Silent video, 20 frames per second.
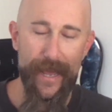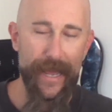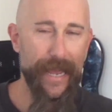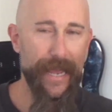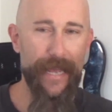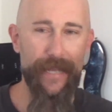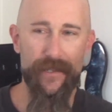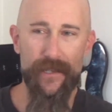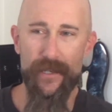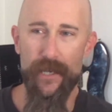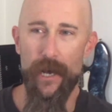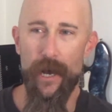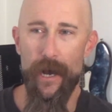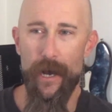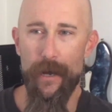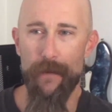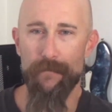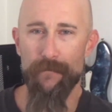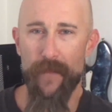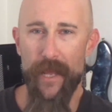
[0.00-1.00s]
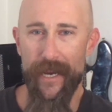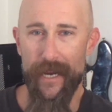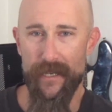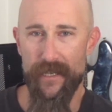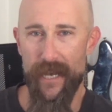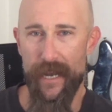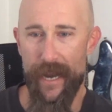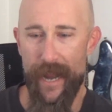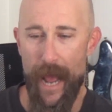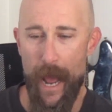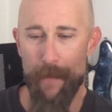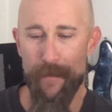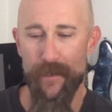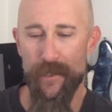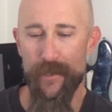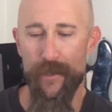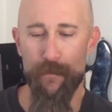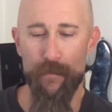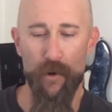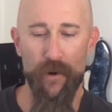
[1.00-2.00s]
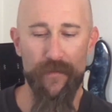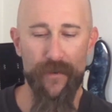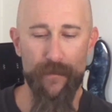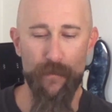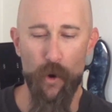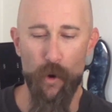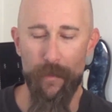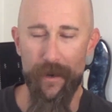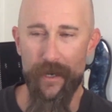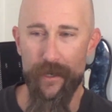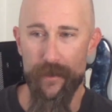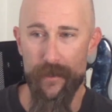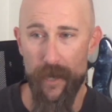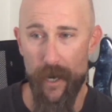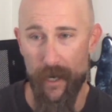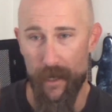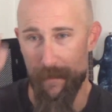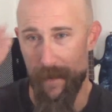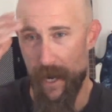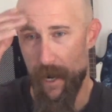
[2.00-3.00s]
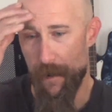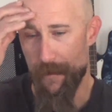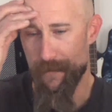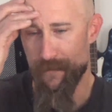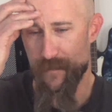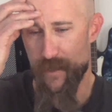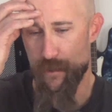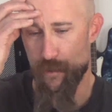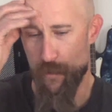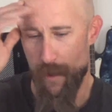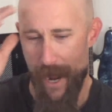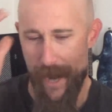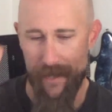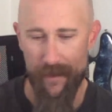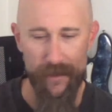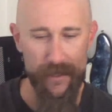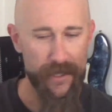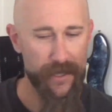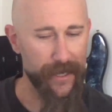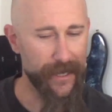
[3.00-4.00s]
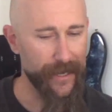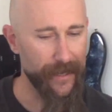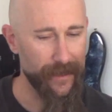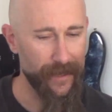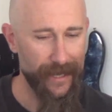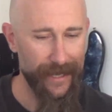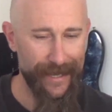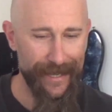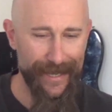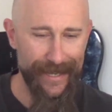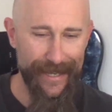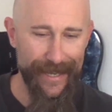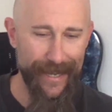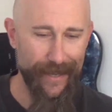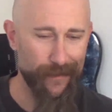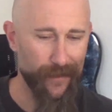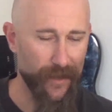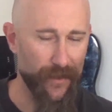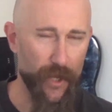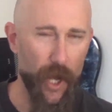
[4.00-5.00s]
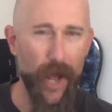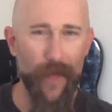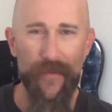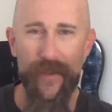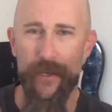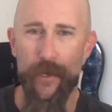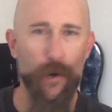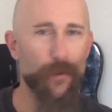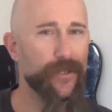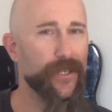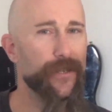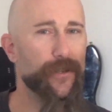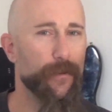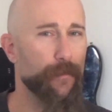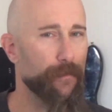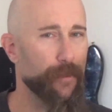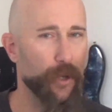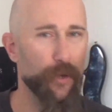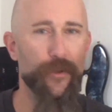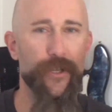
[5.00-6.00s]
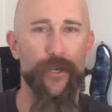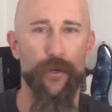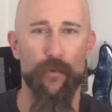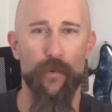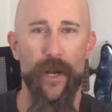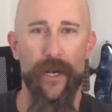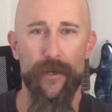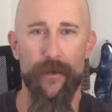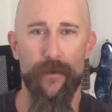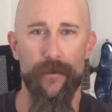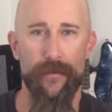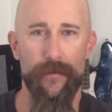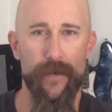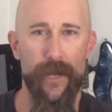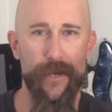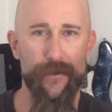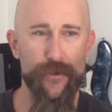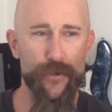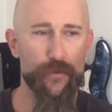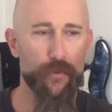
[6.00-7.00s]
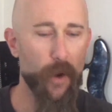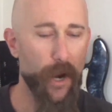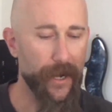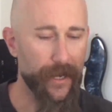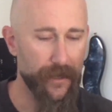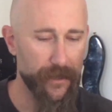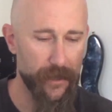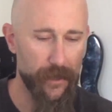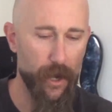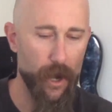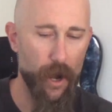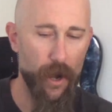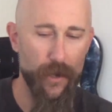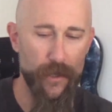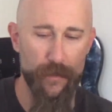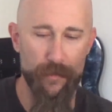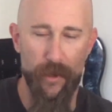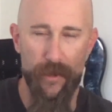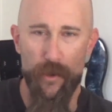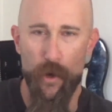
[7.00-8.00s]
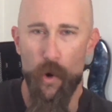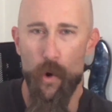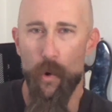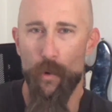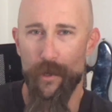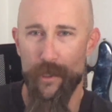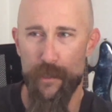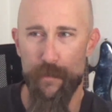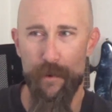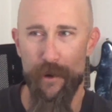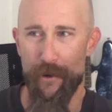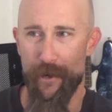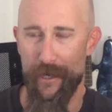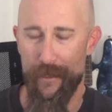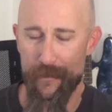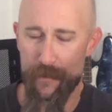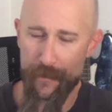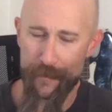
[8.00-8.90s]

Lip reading: It's like I said, it happens at the perfect moment. You talk about the track listing and the thought that goes into building a record, not just writing songs, but the whole experience.